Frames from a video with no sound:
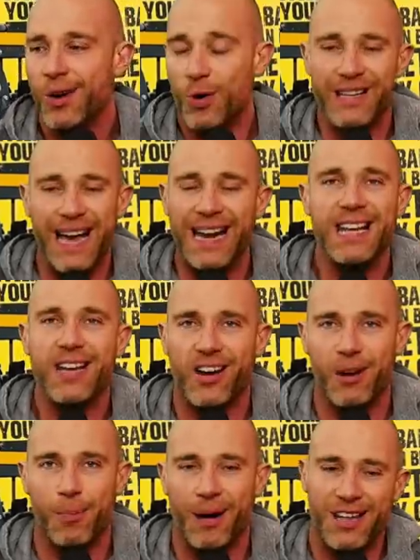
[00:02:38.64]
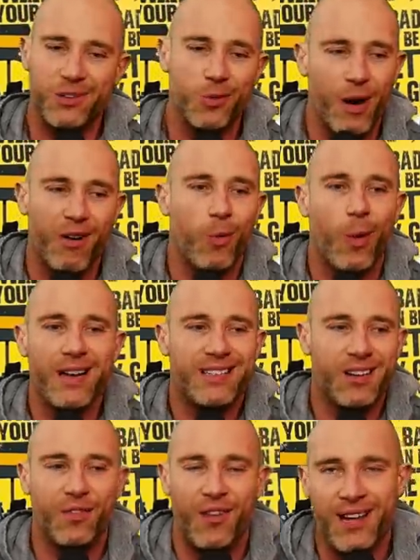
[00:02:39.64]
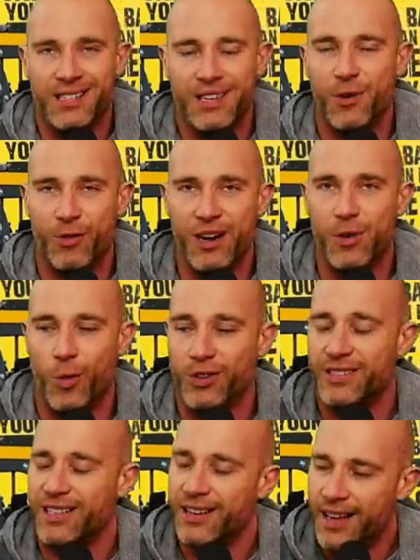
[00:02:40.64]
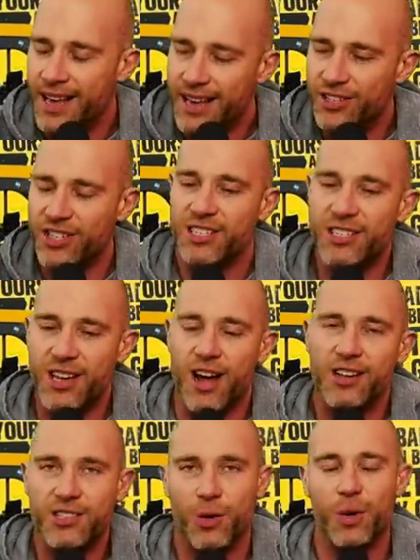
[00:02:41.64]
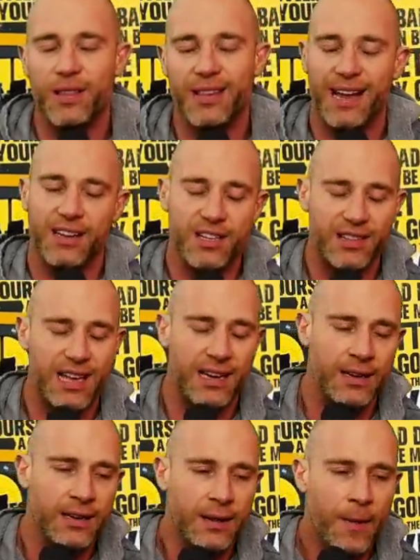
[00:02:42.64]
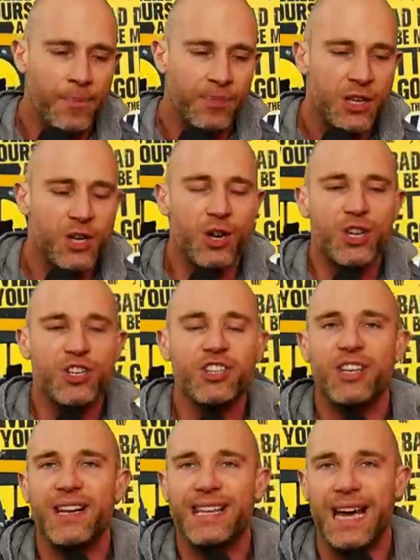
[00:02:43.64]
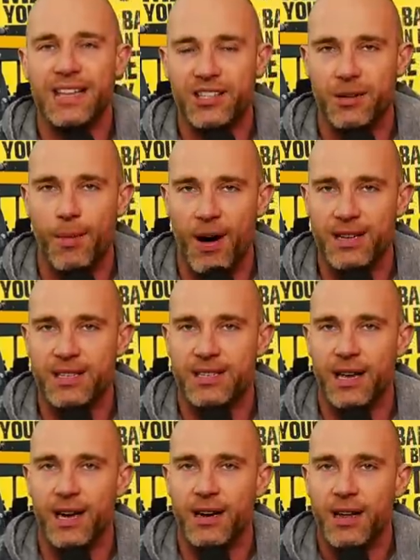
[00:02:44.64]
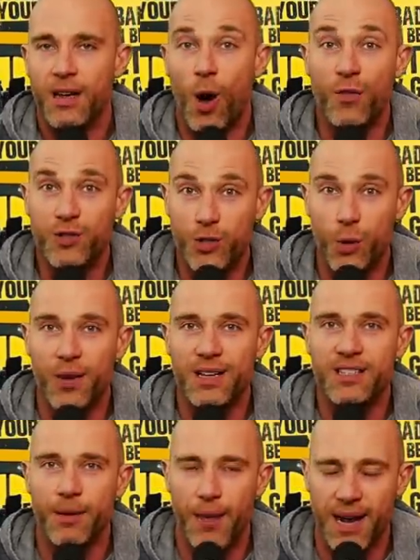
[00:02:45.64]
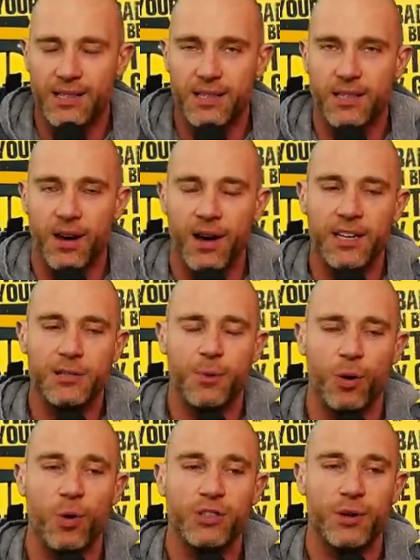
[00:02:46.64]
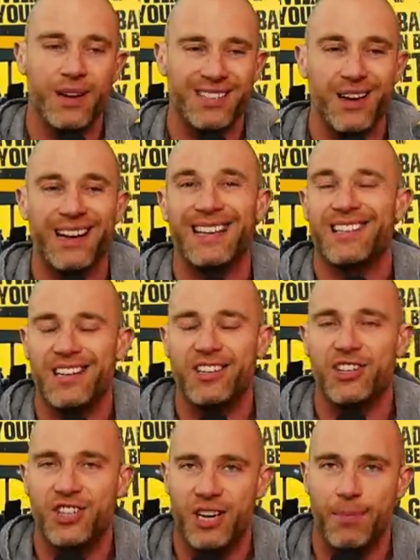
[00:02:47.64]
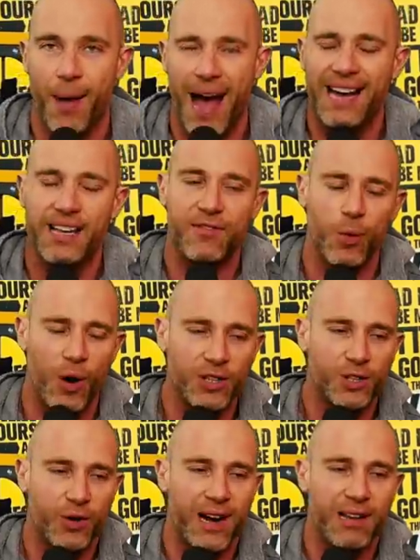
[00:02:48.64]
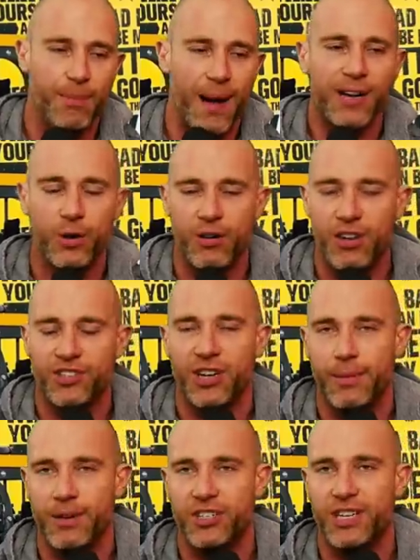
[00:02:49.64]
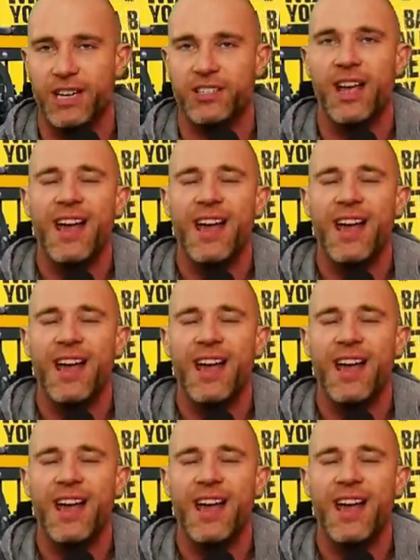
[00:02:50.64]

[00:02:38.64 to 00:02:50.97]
or you can get any kind of plate. You could wear a weighted vest if you really wanted and just start doing that. And you then you know, you're just going to get into the mindset of doing some exercise, but also as a, I guess as a gym hack, if you are training back or you are training chest